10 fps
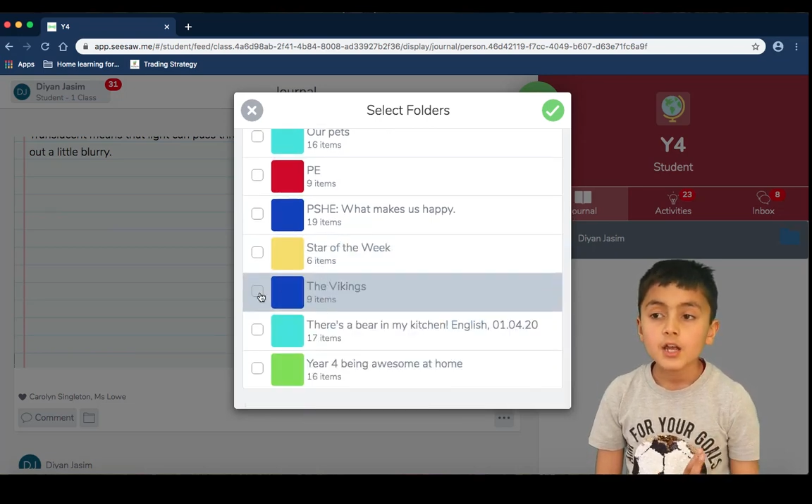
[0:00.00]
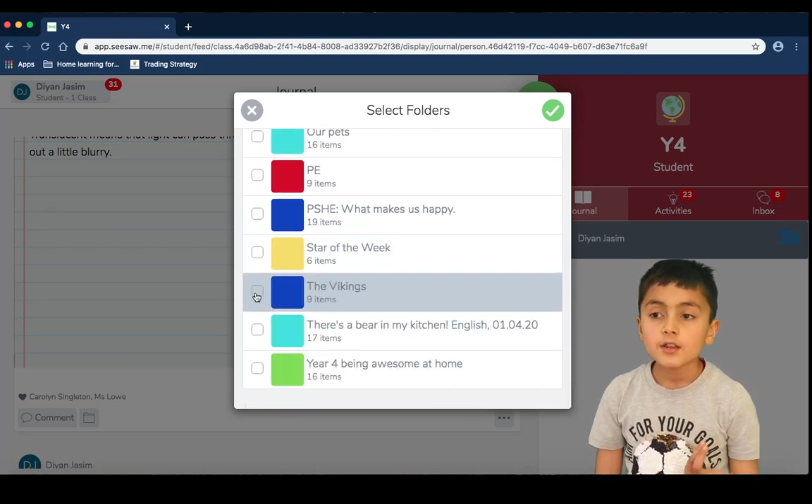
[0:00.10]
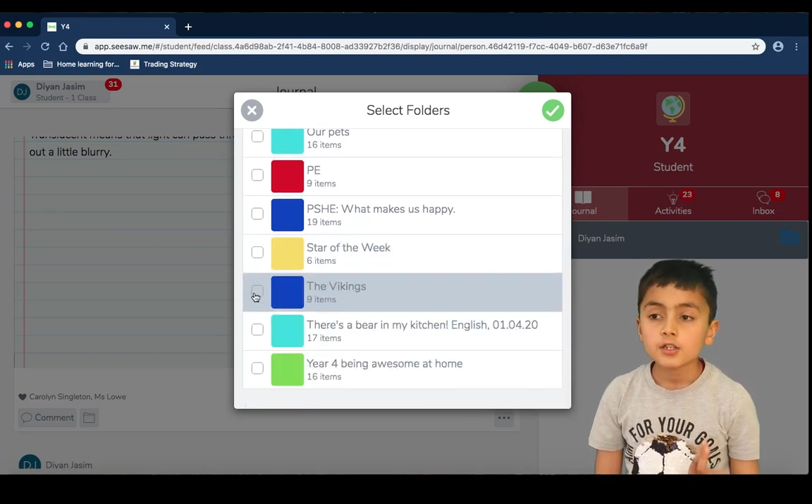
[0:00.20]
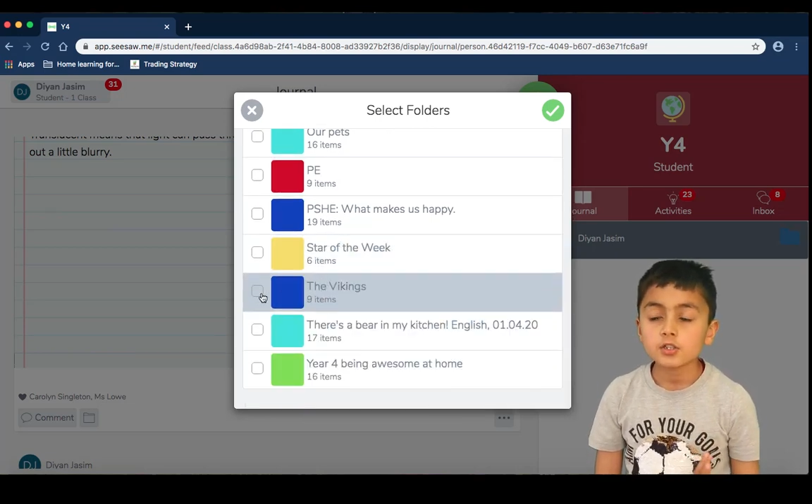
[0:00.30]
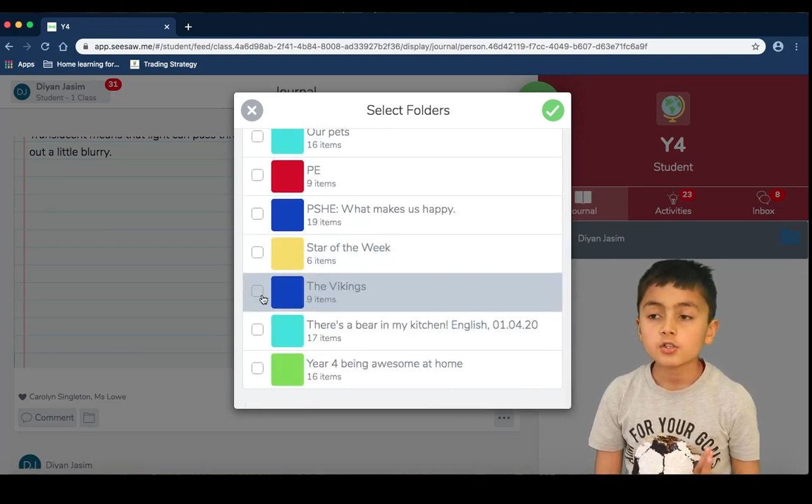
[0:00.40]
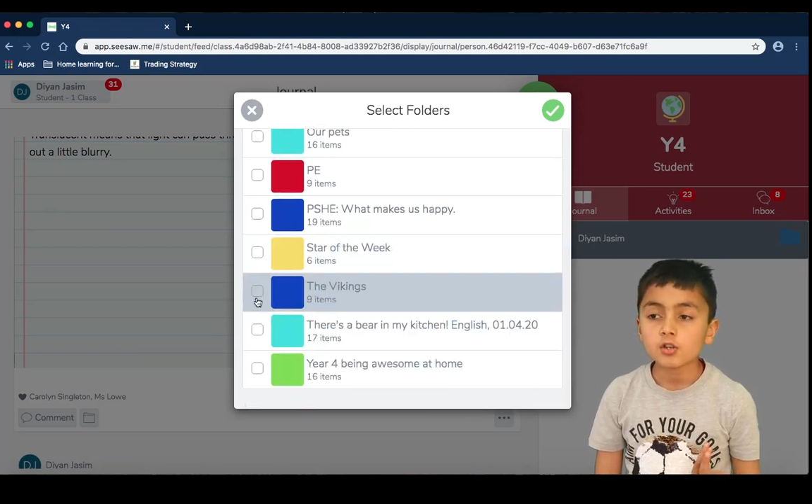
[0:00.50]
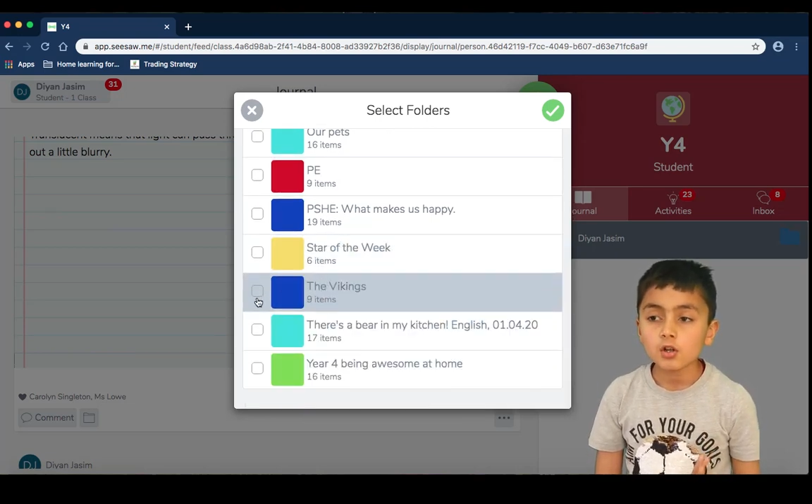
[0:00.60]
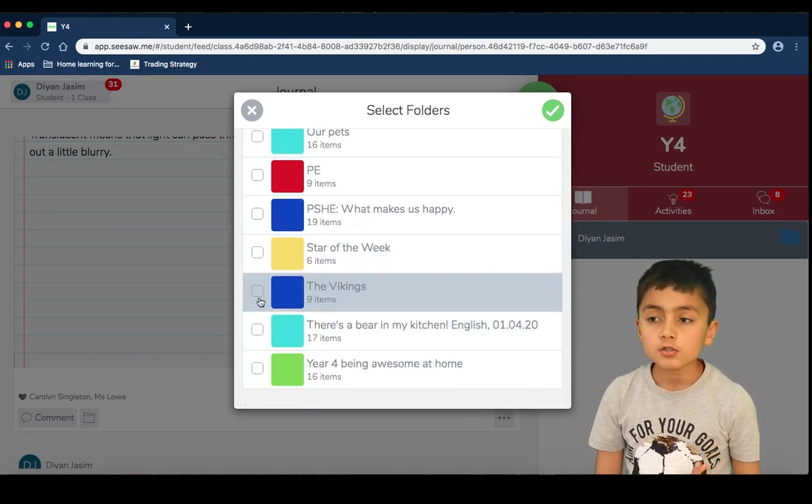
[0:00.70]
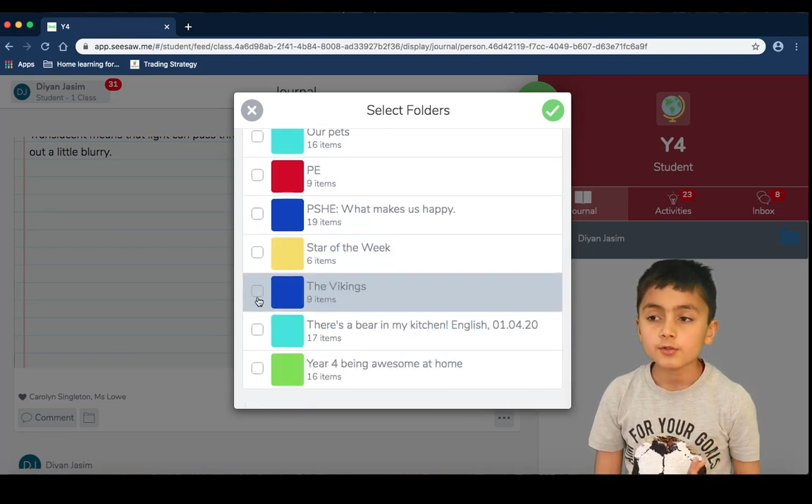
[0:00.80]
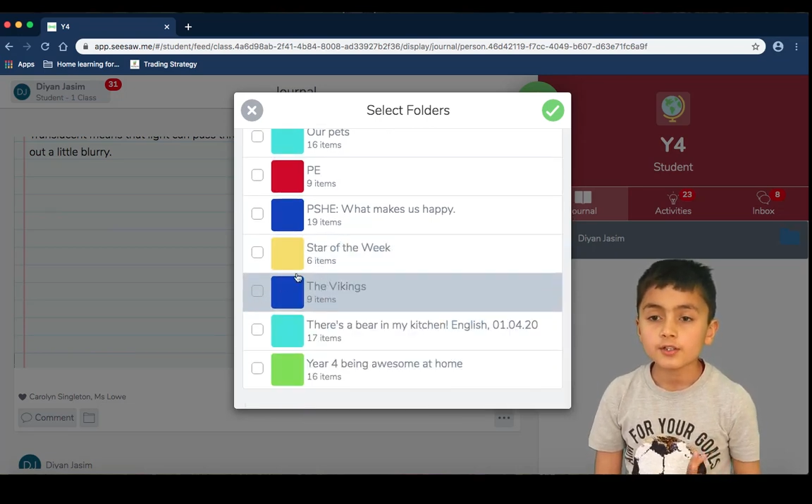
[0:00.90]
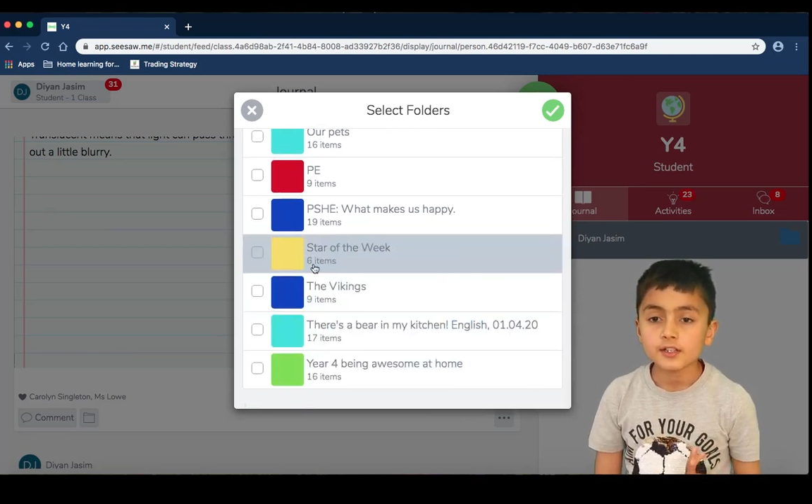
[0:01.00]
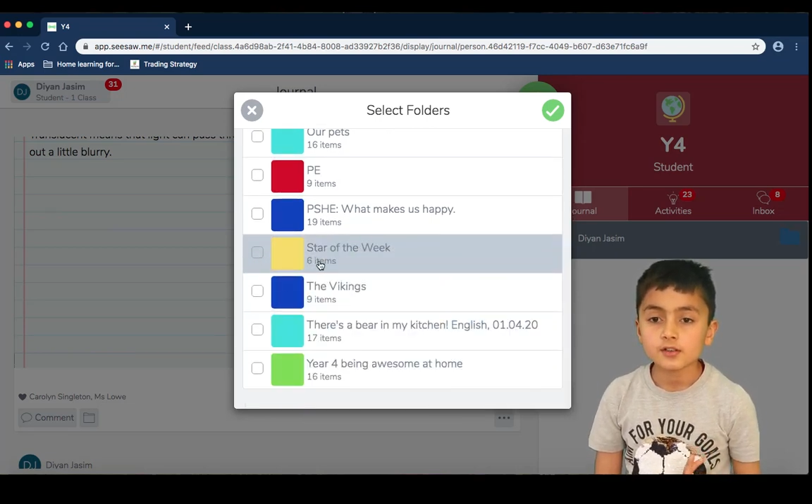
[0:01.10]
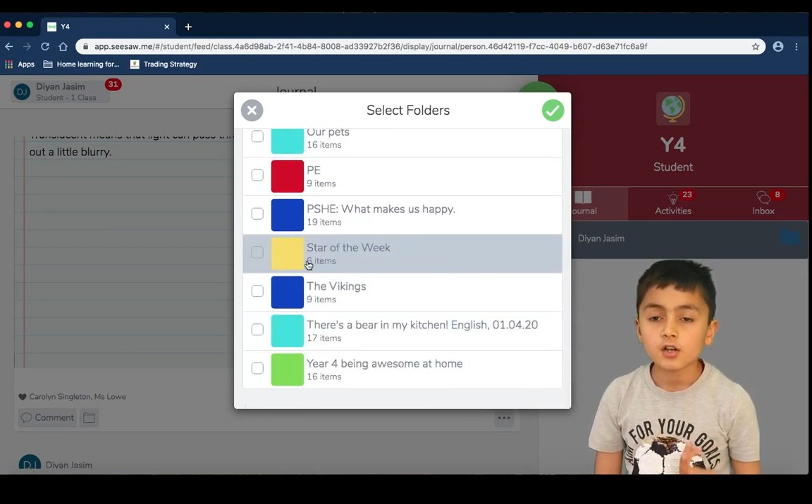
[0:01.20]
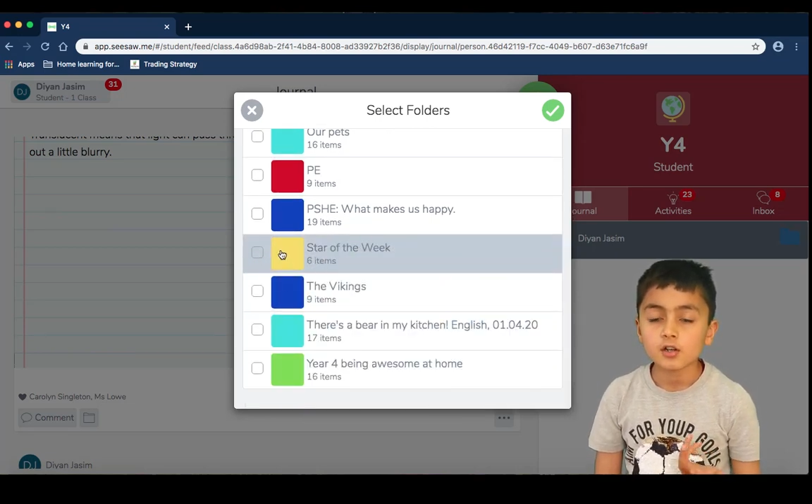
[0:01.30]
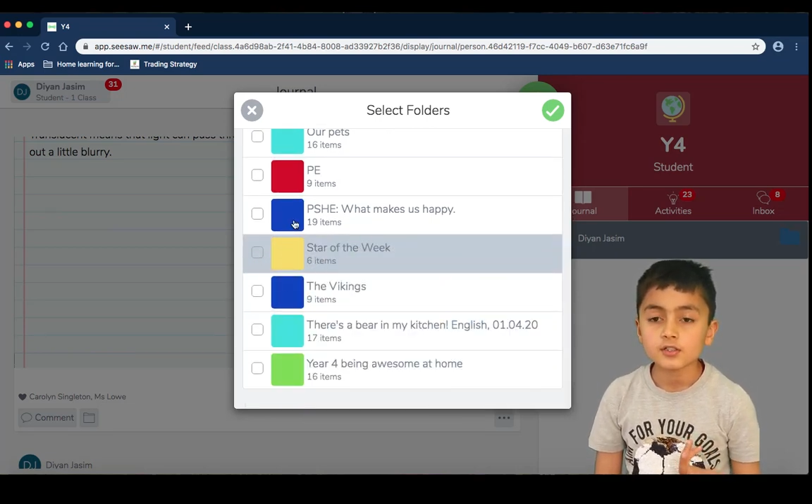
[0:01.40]
Then you can also edit
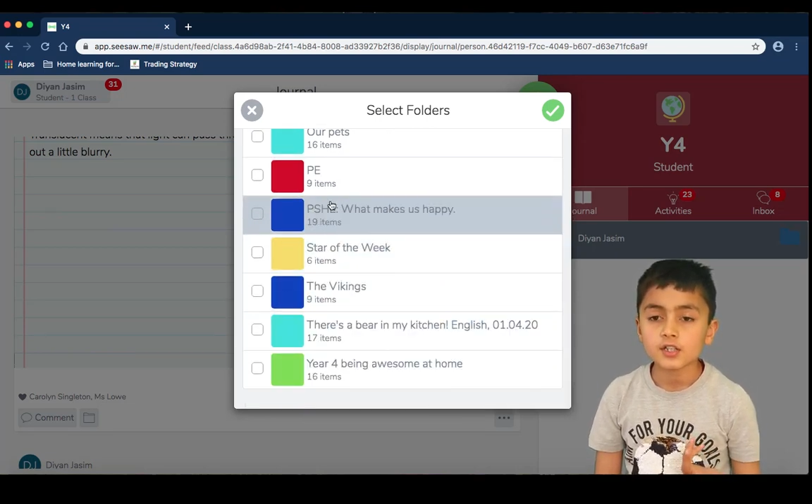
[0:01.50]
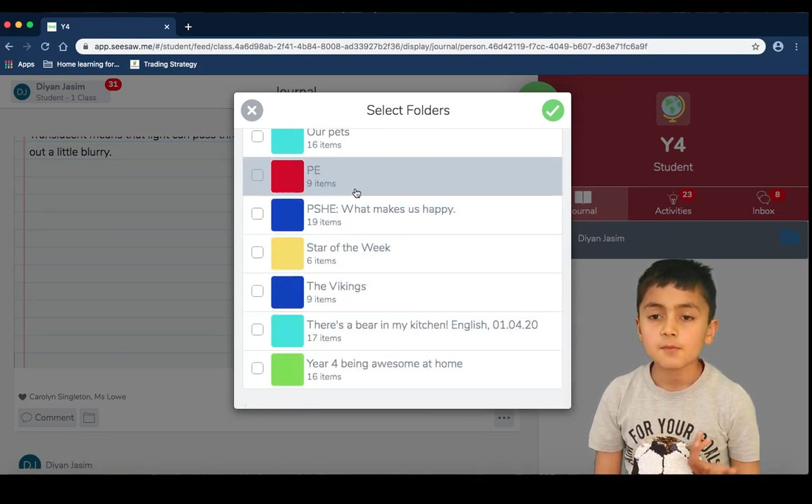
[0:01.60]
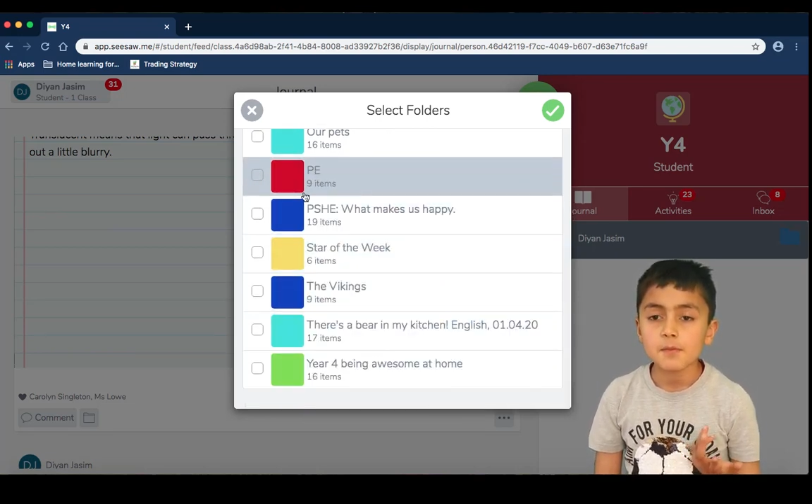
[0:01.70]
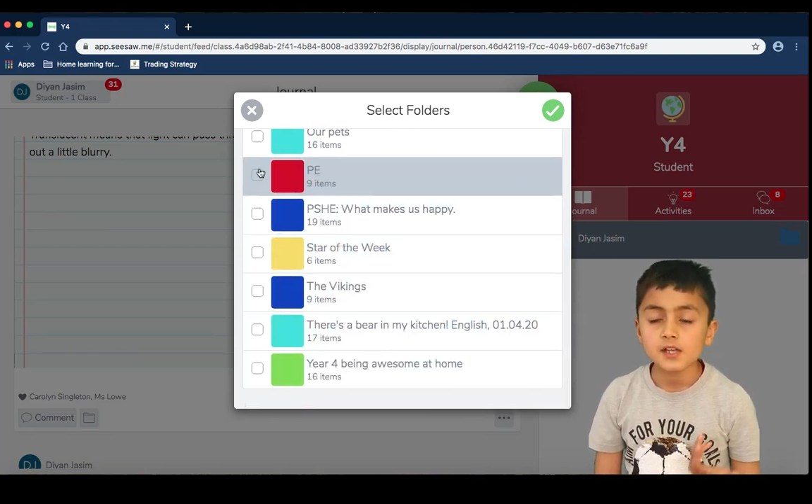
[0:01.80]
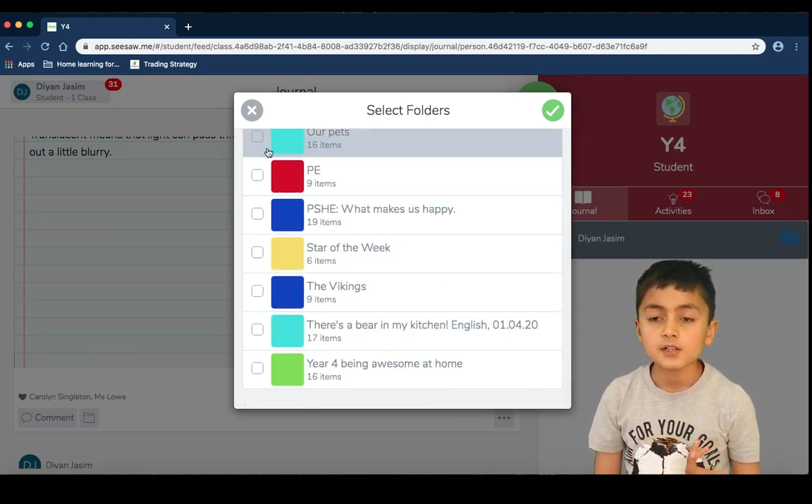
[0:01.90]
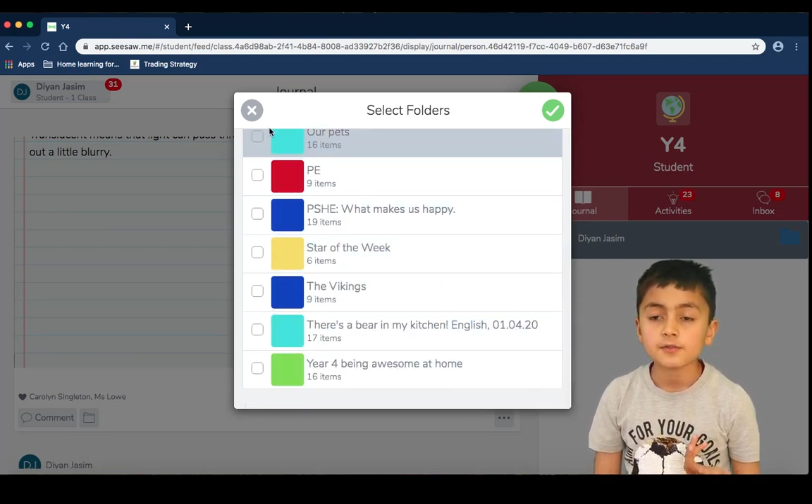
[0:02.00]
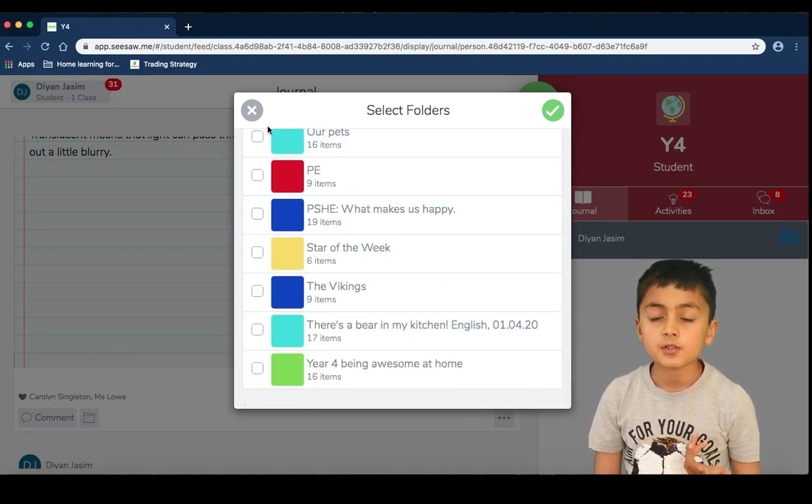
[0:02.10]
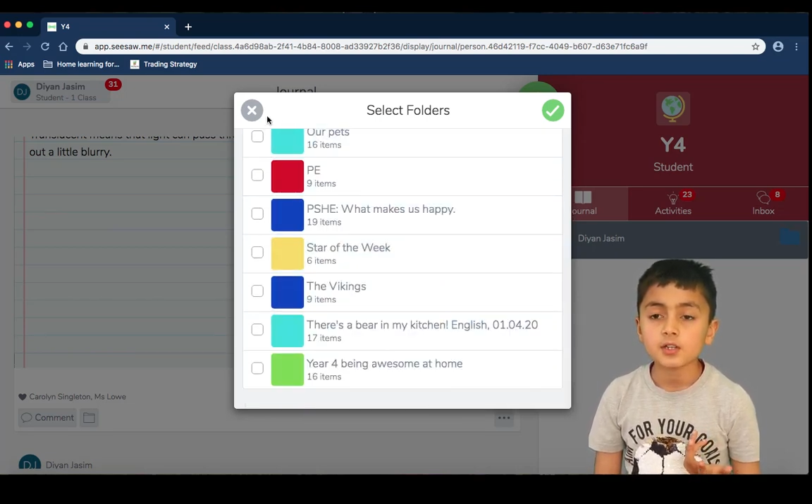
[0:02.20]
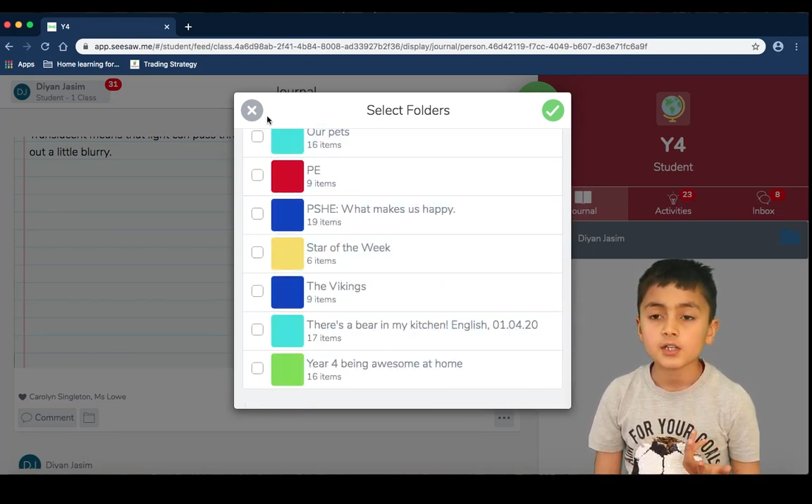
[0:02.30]
the content available